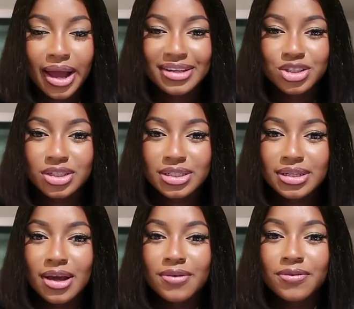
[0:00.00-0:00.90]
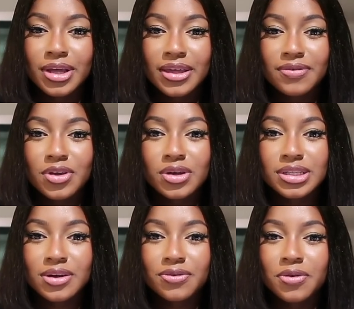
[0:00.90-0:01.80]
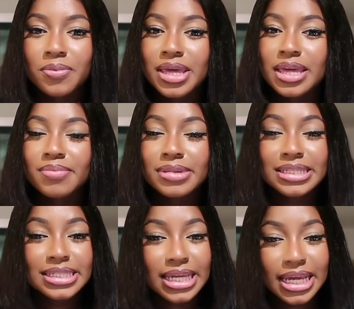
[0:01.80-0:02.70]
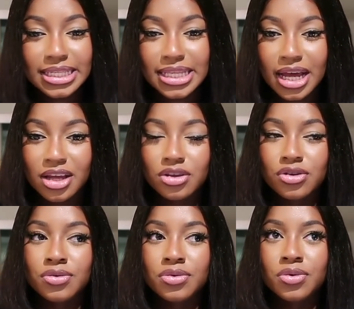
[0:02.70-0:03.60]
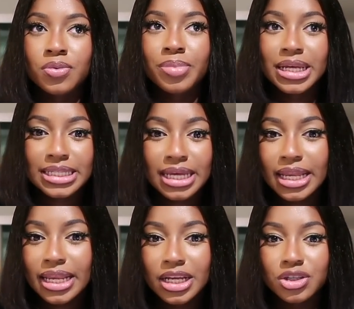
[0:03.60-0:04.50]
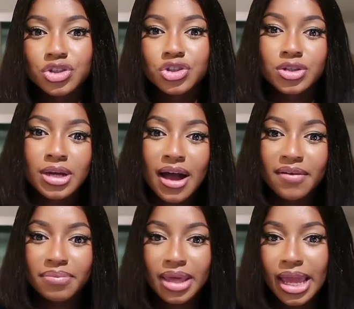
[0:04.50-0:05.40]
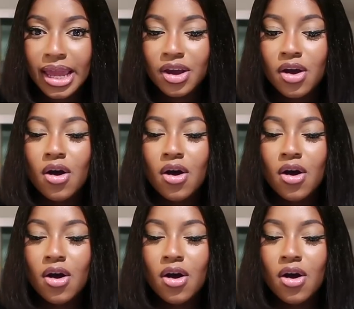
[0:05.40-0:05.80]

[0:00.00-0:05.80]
and just forgiving yourself for making mistakes that you know better that you shouldn't have made,